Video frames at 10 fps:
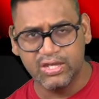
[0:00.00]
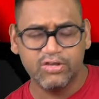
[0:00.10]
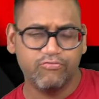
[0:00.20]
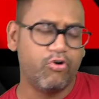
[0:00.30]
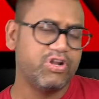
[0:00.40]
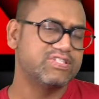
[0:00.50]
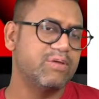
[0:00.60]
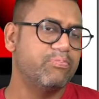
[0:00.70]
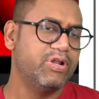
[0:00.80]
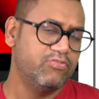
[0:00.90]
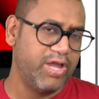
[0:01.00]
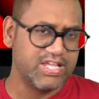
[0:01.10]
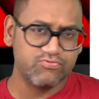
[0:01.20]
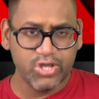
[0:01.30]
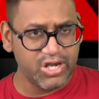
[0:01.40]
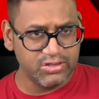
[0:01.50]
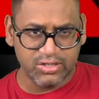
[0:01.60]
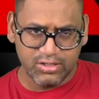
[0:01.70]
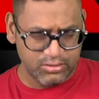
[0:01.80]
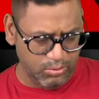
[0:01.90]
For example, as we are in the
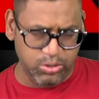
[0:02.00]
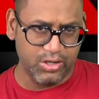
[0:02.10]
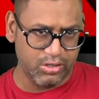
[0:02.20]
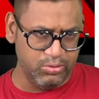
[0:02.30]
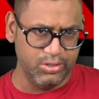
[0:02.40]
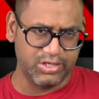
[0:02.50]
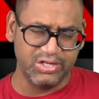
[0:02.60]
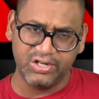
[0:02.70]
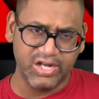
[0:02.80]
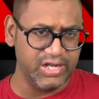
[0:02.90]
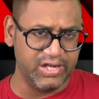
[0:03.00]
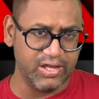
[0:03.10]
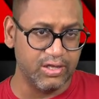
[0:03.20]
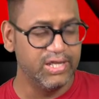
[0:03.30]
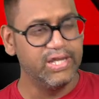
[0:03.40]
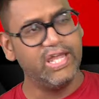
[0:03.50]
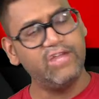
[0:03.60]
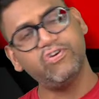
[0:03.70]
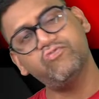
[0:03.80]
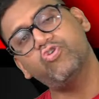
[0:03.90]
country India, if I
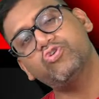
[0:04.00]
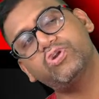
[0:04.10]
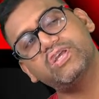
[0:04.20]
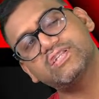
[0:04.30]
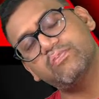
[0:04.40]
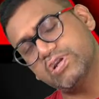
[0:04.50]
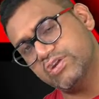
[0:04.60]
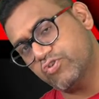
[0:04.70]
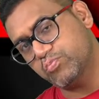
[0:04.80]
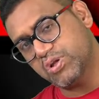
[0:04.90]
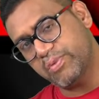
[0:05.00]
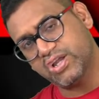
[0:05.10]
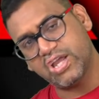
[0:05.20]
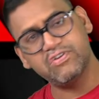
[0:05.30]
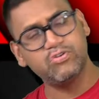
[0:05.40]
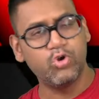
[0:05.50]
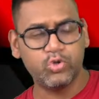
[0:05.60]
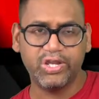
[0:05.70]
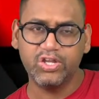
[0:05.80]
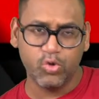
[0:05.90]
want to raise the money from the bank, I will go to
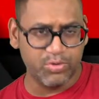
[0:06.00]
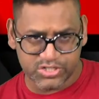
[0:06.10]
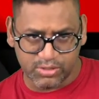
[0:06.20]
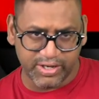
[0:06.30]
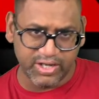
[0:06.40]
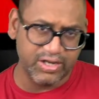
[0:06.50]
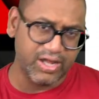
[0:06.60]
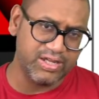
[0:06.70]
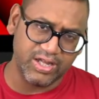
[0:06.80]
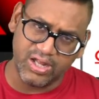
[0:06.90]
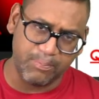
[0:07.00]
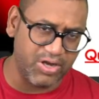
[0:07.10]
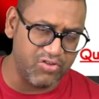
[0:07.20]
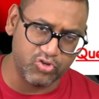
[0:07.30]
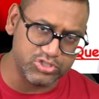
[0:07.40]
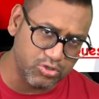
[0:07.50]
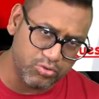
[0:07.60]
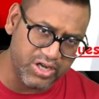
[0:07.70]
any commercial bank and I can apply for the loan and